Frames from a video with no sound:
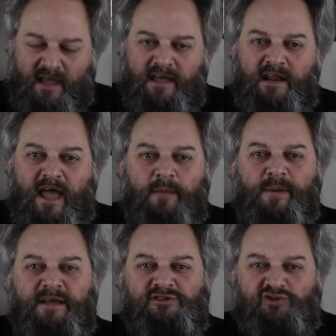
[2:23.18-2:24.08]
In an
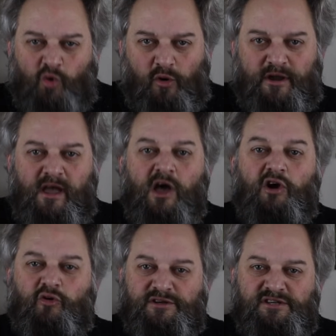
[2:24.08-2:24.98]
AP story,
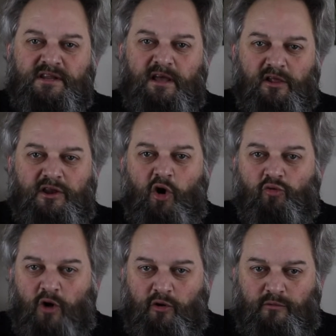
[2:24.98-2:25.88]
Kristen Guillenot
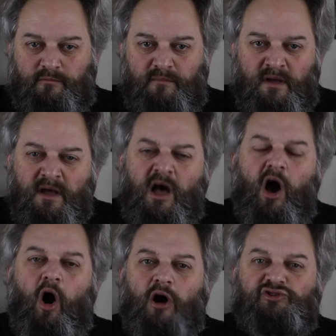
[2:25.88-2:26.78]
wrote,
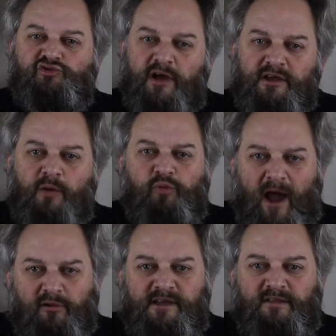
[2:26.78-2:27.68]
Australia
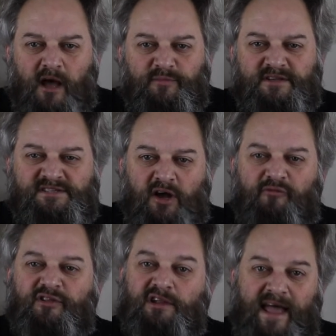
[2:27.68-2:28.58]
proudly dubbed
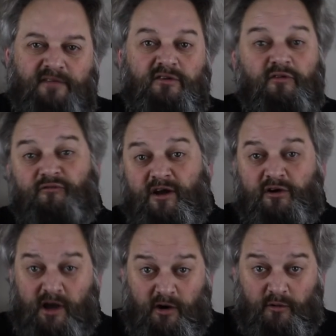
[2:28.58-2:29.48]
itself the land of the fair
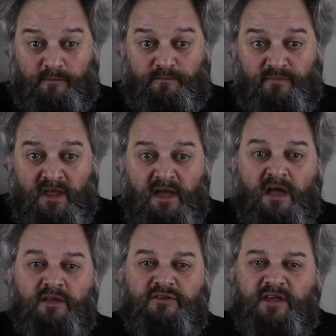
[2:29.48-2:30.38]
go.
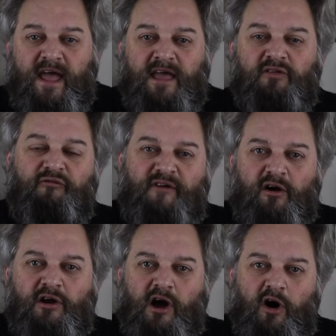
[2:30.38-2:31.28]
Today, the
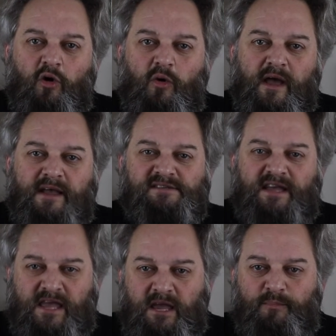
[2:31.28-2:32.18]
fair go is a
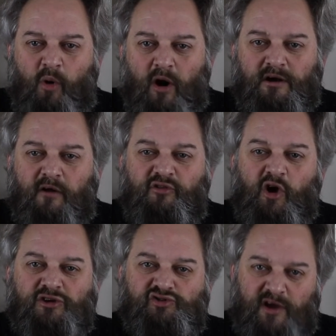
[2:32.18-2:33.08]
key part of the
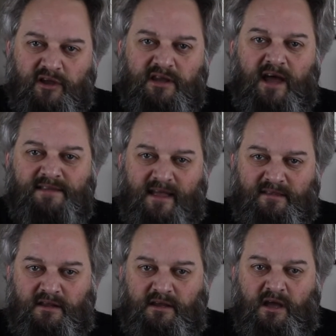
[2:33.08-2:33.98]
Australian
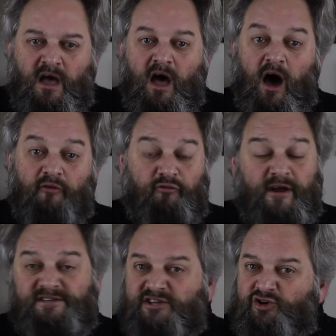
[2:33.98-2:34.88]
identity, a
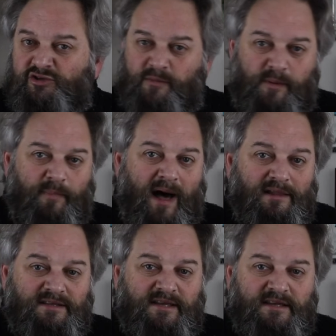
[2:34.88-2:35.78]
phrase that shows up in
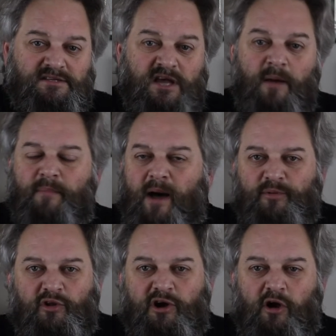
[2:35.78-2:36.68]
politics,
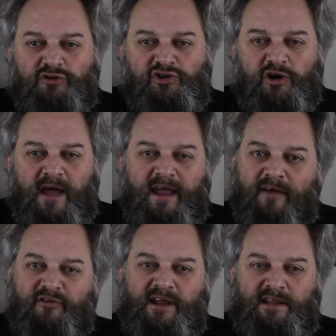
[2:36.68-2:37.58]
popular culture, and
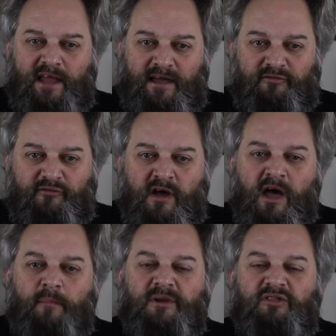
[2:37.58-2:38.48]
everyday life.
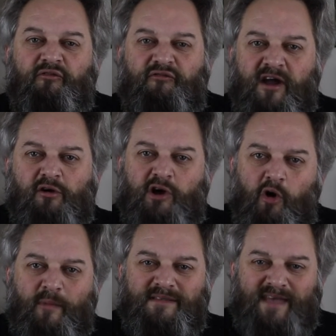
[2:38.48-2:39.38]
But the fair
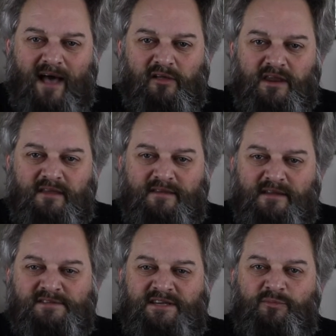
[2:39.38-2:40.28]
go mentality
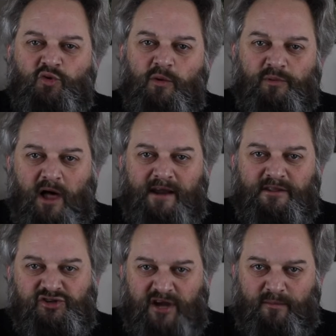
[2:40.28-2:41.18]
didn't seem to apply to
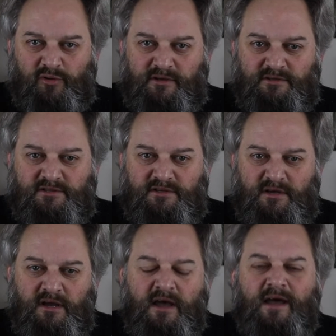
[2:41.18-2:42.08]
the Chamberlains.
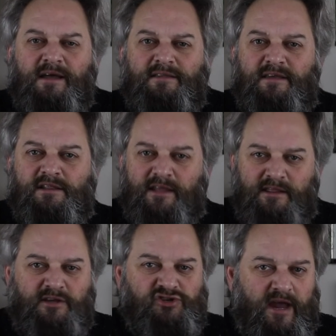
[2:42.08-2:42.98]
Did
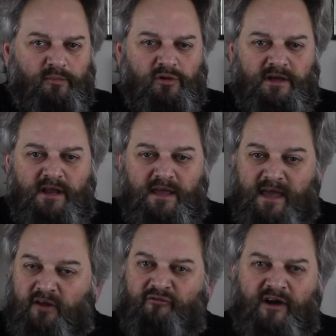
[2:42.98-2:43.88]
Lindy Chamberlain
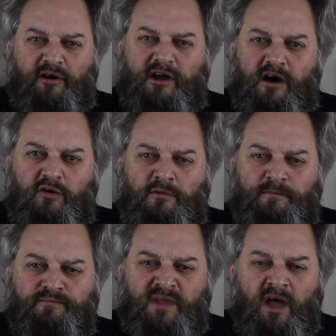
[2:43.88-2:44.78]
get a fair go?
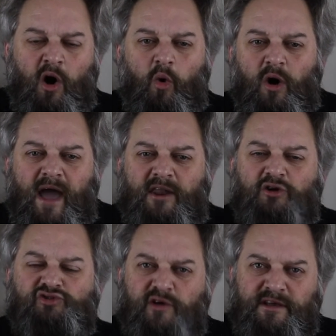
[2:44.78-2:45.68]
Or had
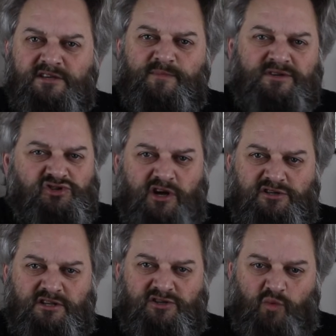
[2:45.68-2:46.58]
Australians
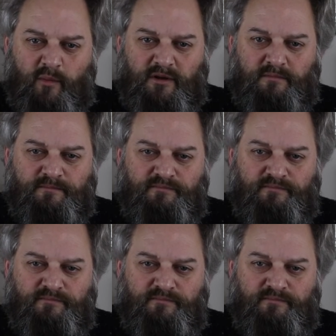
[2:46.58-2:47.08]
misjudged this woman?